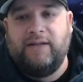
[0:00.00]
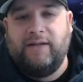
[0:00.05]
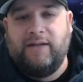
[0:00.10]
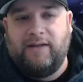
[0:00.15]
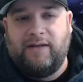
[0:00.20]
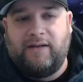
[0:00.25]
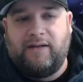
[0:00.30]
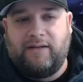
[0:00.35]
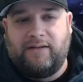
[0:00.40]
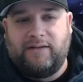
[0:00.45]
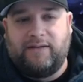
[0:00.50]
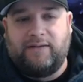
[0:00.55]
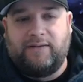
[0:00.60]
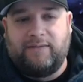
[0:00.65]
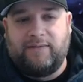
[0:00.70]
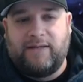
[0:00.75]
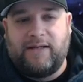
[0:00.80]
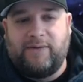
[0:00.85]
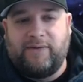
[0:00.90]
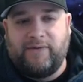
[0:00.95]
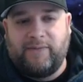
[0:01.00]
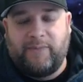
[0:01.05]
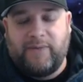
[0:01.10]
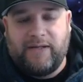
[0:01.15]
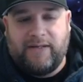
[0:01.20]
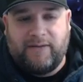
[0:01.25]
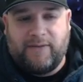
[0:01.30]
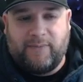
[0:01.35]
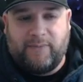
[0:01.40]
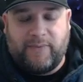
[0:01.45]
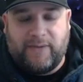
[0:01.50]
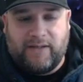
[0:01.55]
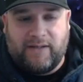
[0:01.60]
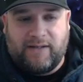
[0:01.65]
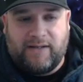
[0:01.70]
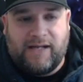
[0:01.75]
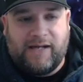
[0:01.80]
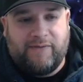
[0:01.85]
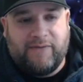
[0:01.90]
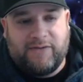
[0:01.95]
That was a pain in the
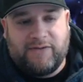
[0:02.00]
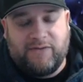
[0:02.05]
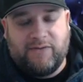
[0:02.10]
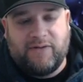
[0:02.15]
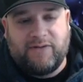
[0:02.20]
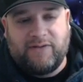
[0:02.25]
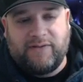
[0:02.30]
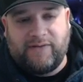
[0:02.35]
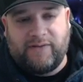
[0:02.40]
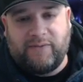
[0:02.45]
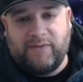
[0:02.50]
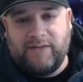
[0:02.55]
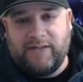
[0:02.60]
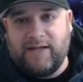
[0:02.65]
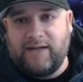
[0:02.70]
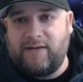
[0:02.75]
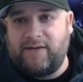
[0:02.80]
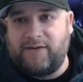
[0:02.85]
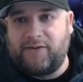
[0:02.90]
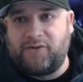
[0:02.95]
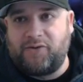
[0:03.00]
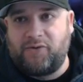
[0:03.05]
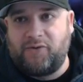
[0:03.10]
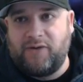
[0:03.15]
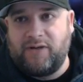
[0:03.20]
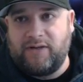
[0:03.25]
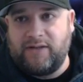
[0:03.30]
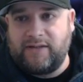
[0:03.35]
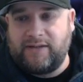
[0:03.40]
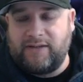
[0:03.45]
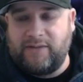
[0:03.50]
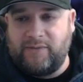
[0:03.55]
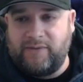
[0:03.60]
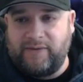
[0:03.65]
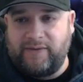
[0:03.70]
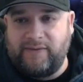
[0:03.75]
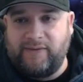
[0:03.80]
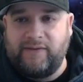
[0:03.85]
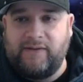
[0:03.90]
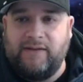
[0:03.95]
butt. I have a 270-gallon acrylic that
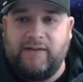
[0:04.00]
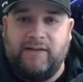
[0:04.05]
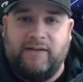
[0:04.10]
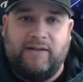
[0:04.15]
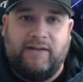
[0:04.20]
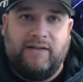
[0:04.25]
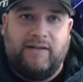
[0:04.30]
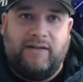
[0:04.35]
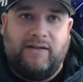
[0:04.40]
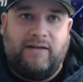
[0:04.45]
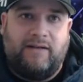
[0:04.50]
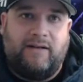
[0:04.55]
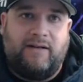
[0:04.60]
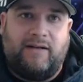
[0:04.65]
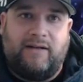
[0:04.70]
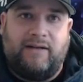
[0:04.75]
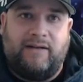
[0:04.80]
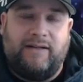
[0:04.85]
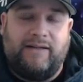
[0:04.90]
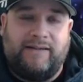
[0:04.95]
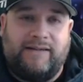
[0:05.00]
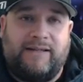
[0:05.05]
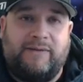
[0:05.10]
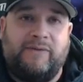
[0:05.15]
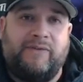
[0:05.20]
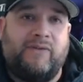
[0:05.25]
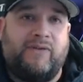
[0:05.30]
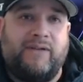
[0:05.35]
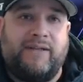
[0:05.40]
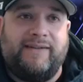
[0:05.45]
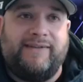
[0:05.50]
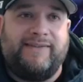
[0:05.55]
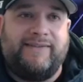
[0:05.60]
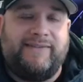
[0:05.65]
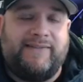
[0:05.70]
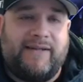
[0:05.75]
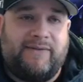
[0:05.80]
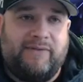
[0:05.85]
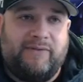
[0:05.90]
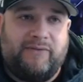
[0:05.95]
was that was only a
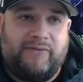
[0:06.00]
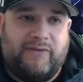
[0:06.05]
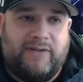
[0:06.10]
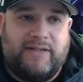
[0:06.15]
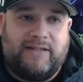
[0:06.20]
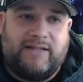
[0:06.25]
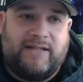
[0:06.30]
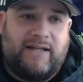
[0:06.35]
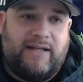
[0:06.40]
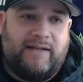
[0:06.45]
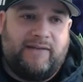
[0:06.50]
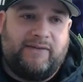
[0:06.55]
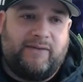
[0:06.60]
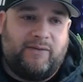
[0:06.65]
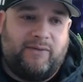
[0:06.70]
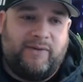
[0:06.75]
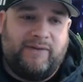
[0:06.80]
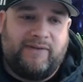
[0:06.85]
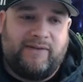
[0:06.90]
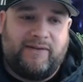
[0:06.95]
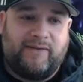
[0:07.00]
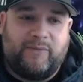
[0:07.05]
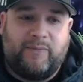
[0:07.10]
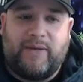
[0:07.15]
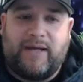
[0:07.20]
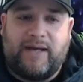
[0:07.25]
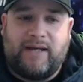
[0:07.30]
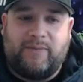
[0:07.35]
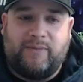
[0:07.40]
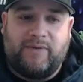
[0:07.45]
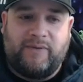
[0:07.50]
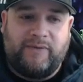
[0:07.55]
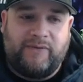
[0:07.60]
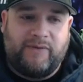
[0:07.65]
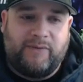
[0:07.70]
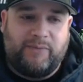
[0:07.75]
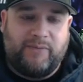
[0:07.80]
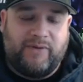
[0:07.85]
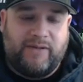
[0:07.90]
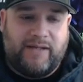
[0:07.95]
7-foot tank, so it wasn't as bad, but it was
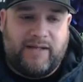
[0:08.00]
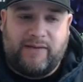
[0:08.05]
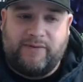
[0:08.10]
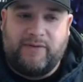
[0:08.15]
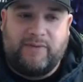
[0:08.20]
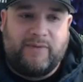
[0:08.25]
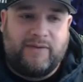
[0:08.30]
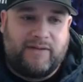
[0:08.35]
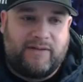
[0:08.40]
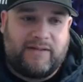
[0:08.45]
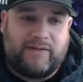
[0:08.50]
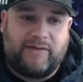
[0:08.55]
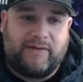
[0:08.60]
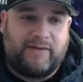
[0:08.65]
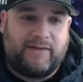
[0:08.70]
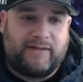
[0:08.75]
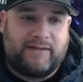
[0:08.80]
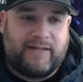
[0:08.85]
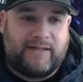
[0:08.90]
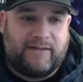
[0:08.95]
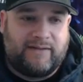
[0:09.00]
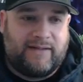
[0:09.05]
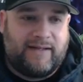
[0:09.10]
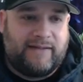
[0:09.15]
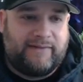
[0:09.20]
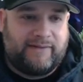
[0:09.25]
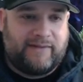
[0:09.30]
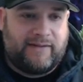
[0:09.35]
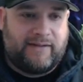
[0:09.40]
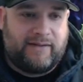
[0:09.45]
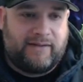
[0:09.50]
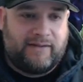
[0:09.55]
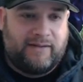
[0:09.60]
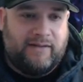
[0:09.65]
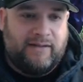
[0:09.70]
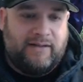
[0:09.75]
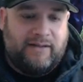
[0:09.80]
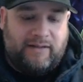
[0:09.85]
still pretty heavy, but nothing like that glass tank.